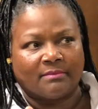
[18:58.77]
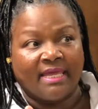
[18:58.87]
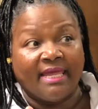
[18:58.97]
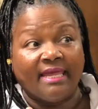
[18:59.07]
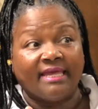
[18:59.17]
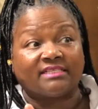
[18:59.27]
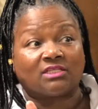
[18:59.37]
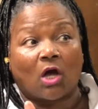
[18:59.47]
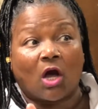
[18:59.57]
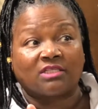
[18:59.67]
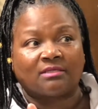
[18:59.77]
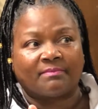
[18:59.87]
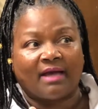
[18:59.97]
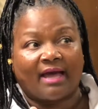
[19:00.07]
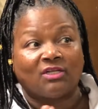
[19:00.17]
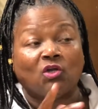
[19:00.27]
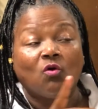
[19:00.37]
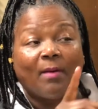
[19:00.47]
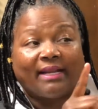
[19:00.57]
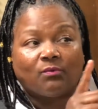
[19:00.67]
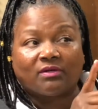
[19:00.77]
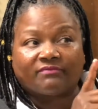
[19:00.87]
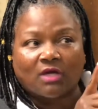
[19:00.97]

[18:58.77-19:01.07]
He is an awesome God. Nobody would have